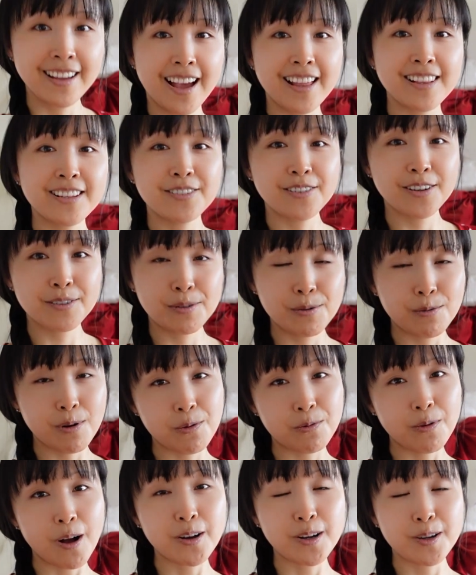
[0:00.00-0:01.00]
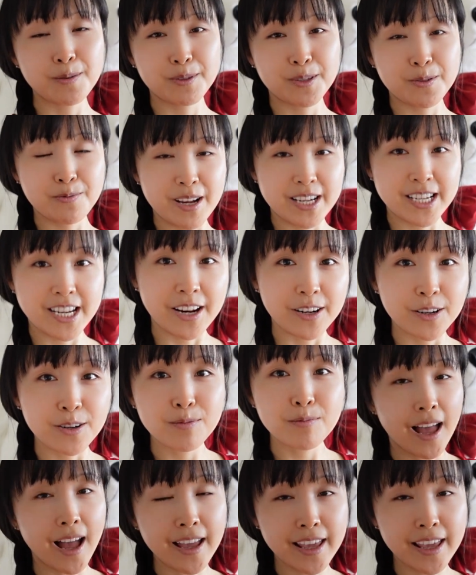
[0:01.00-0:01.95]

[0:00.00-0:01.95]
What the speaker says: Hello everyone, welcome to my channel.